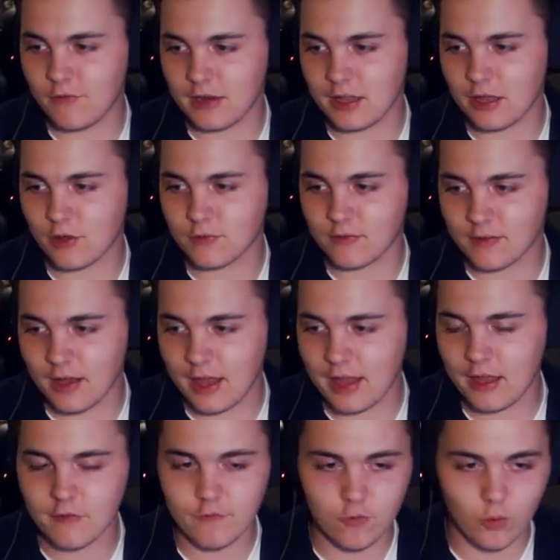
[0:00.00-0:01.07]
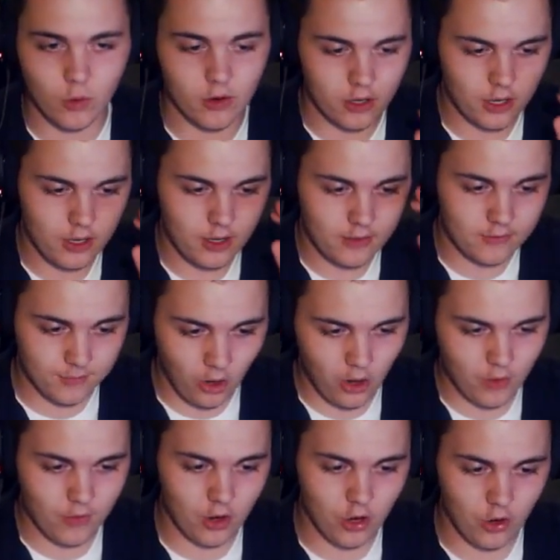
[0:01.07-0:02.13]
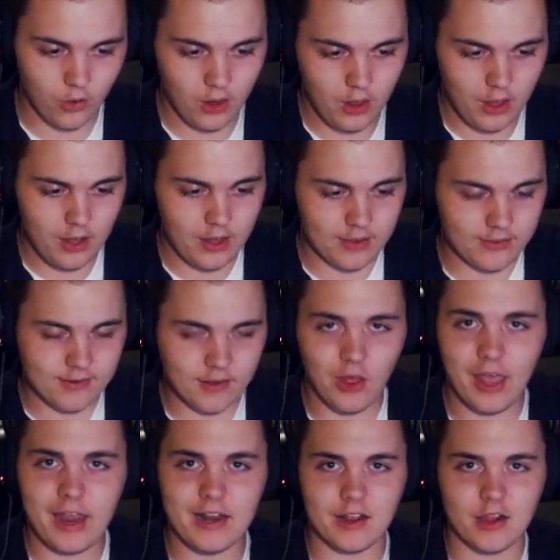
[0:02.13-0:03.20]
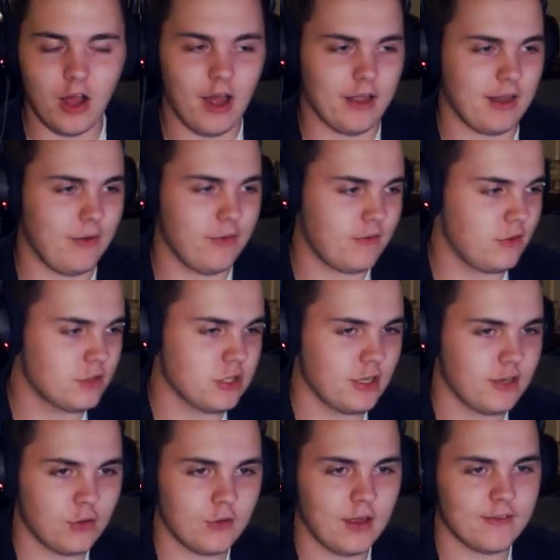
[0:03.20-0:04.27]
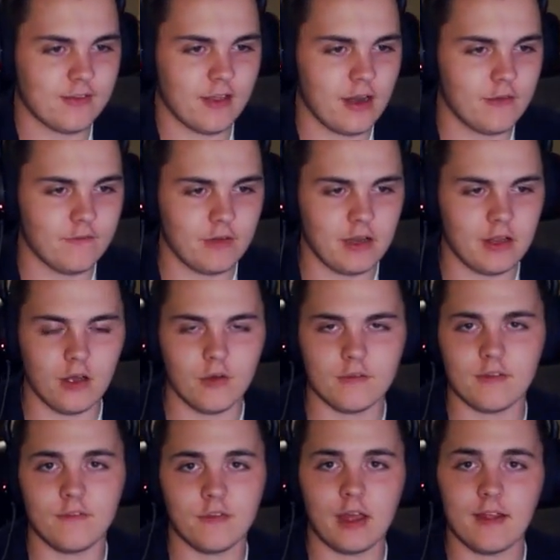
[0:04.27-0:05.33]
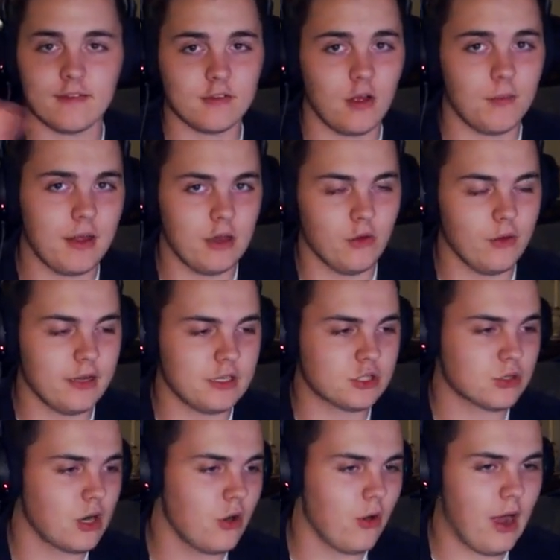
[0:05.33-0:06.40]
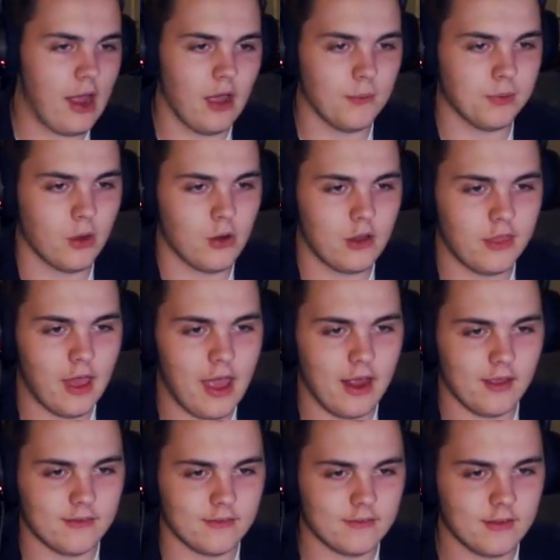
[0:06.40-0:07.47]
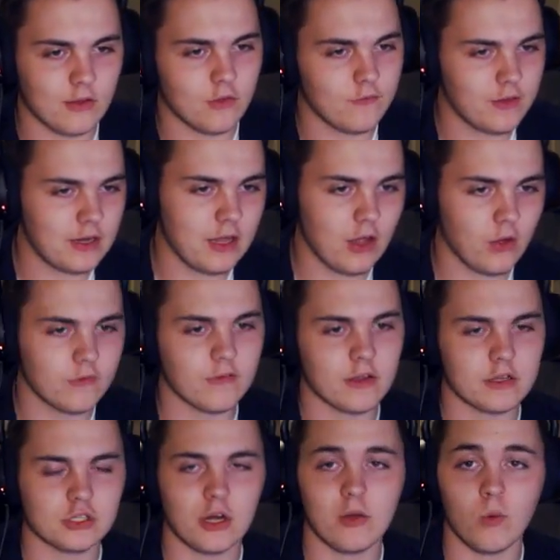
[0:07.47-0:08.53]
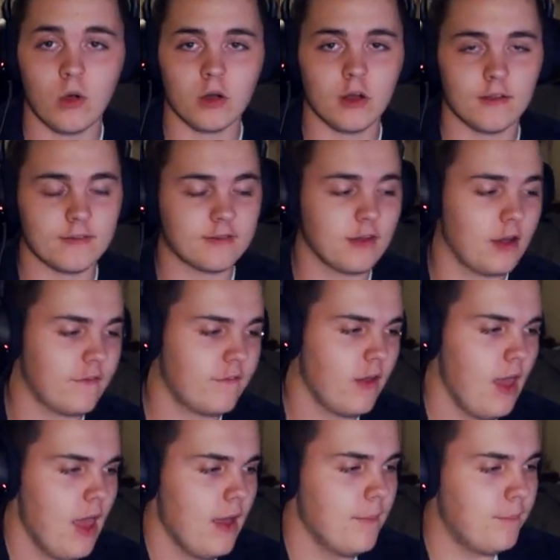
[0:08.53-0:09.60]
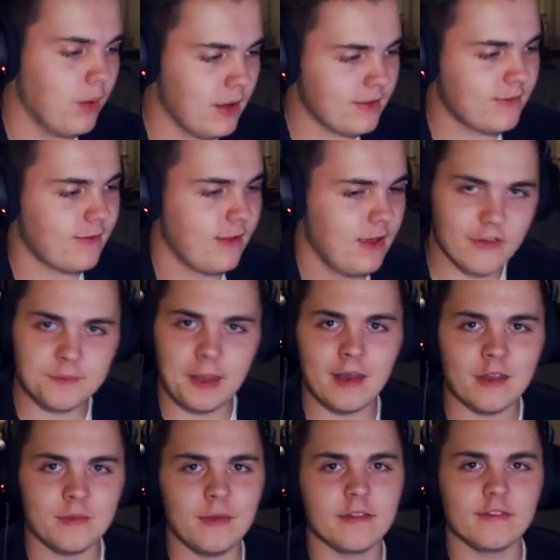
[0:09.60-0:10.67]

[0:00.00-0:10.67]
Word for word: a video today for tomorrow until 8 o'clock. I was usually two days ahead on videos. If you guys saw my new intro, I uploaded that as a single video so I could try to work on stuff but I was battling